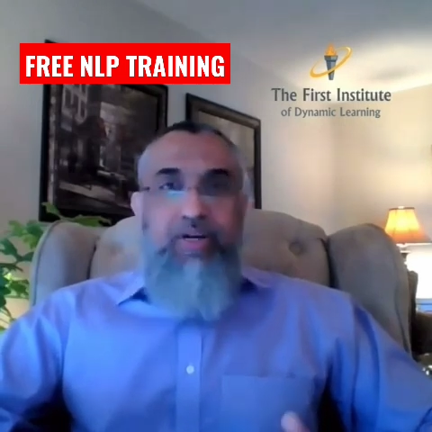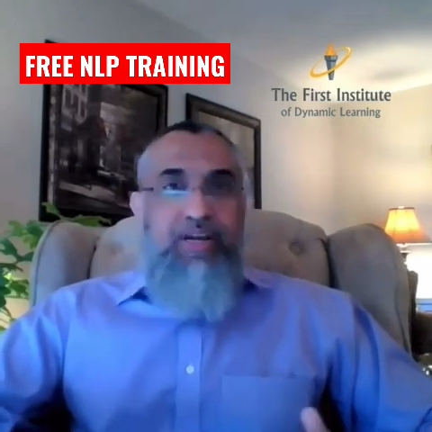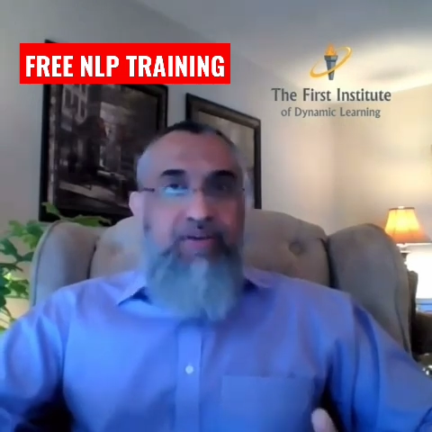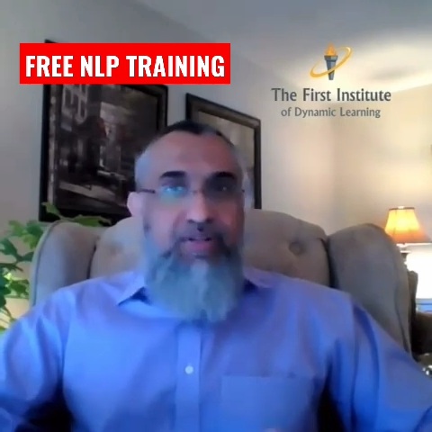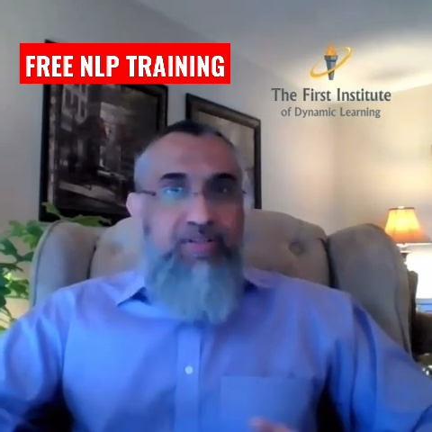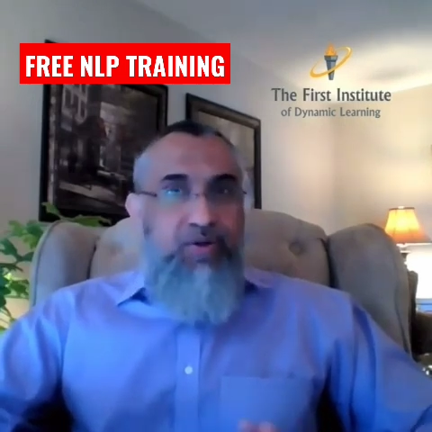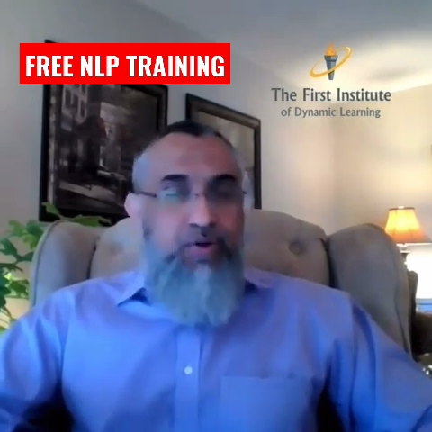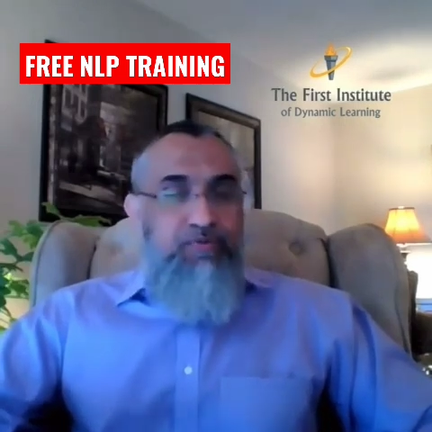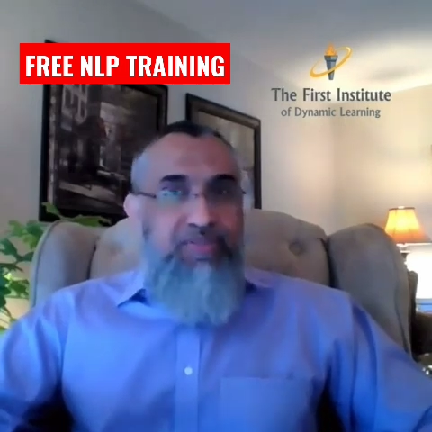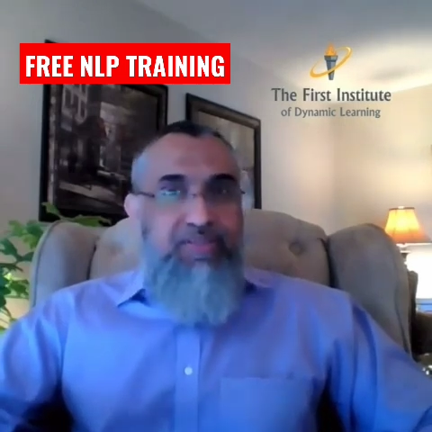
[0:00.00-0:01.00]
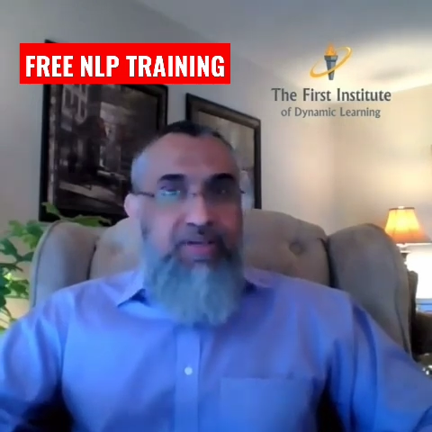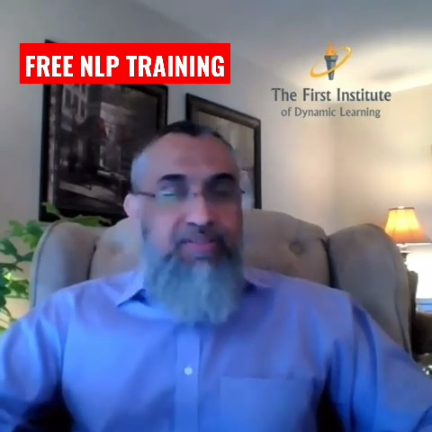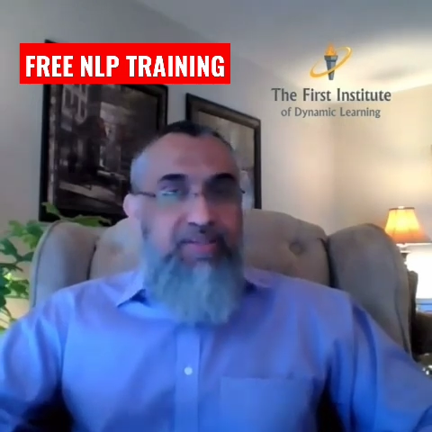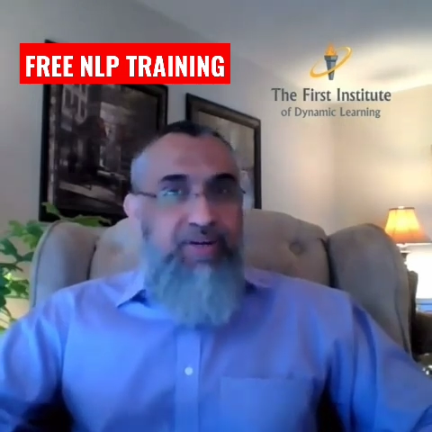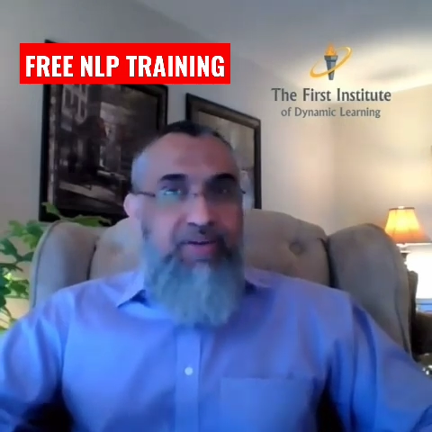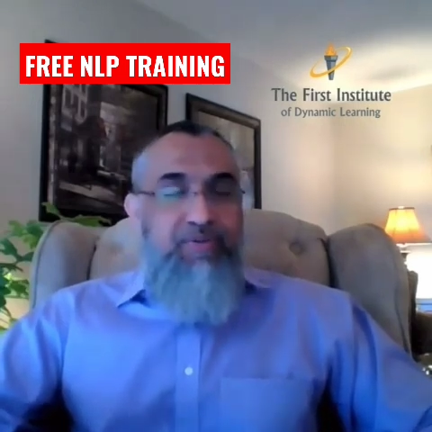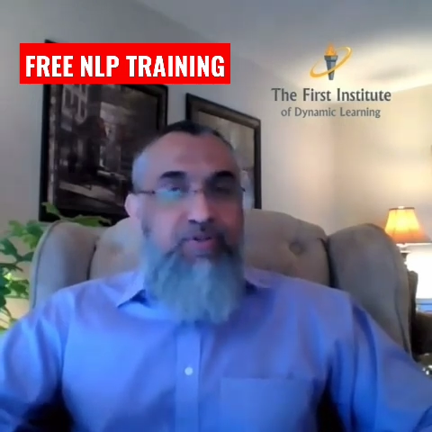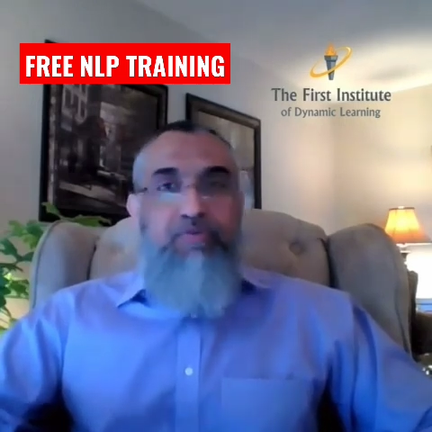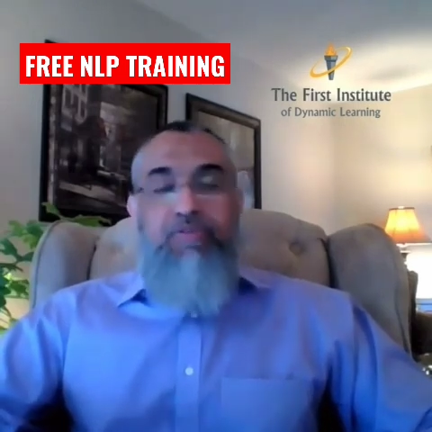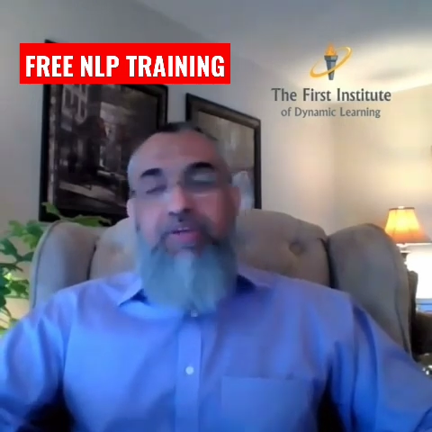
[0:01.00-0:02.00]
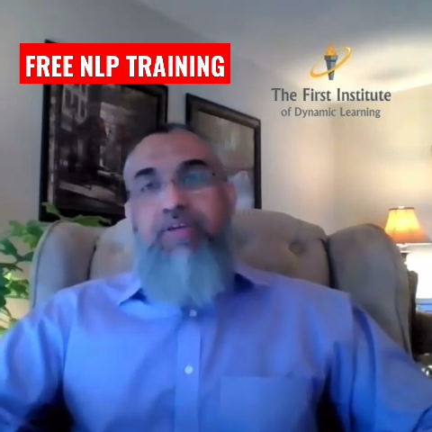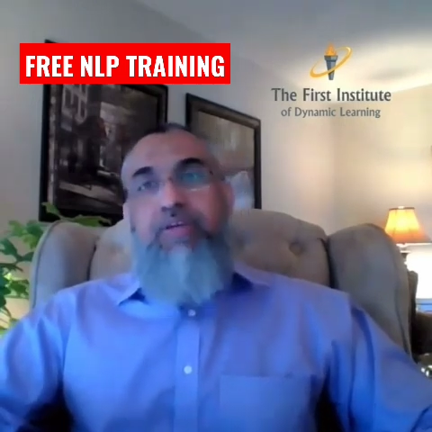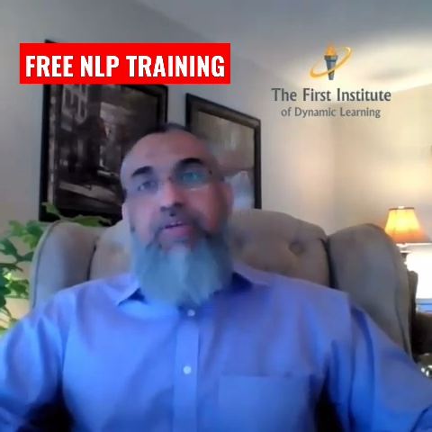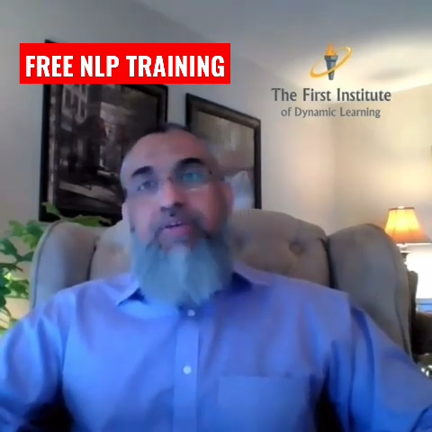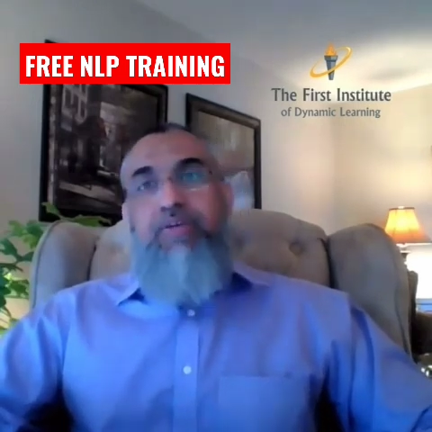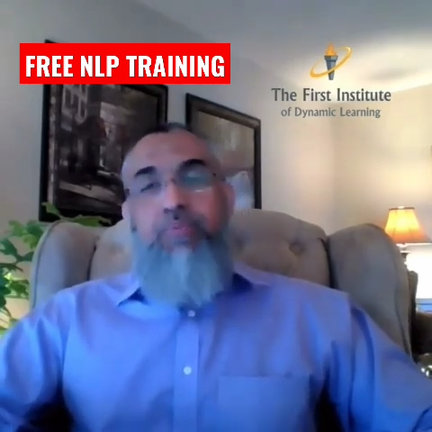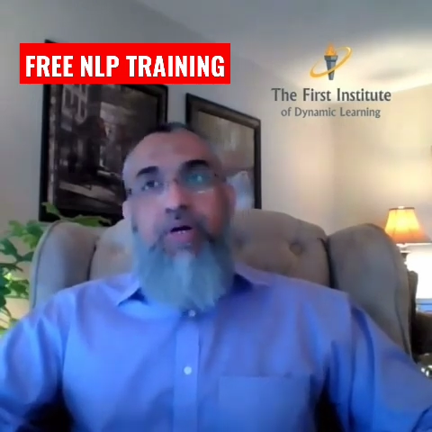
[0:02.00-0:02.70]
on levels of 7 levels of thinking.